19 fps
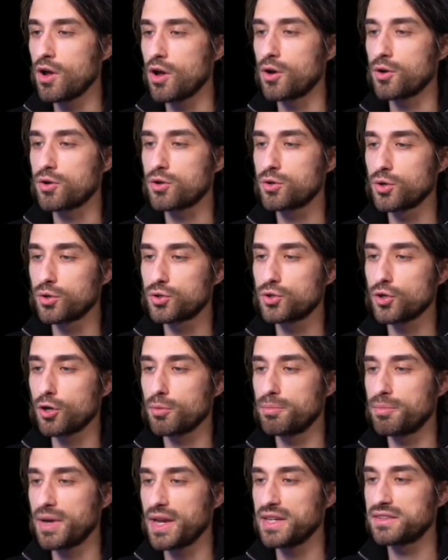a
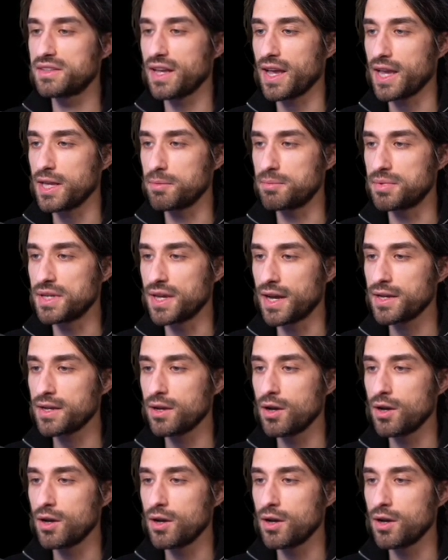closure-based API,